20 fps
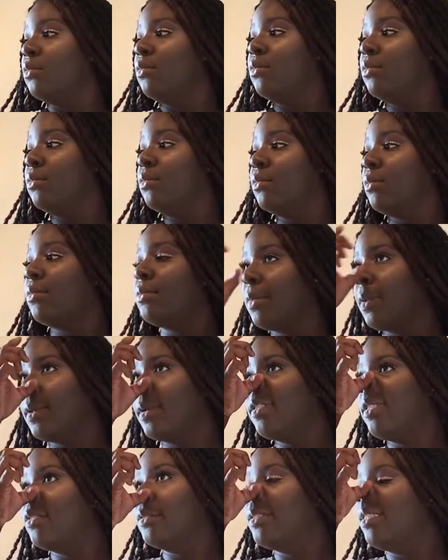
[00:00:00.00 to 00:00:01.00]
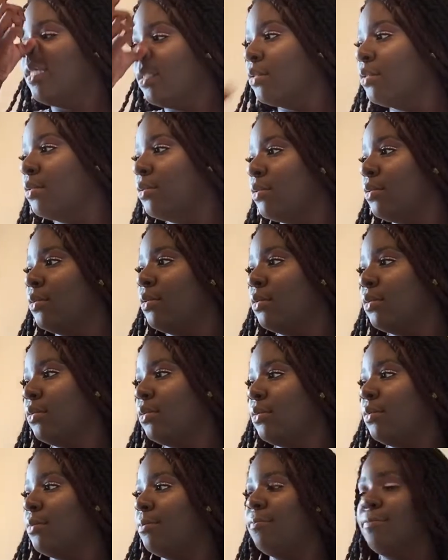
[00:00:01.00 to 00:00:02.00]
bridge of nose, and
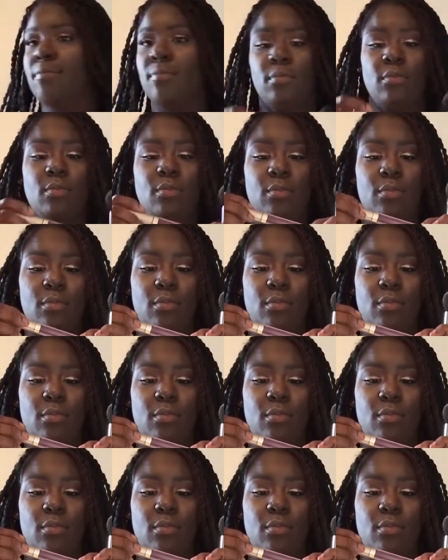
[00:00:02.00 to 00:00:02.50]
also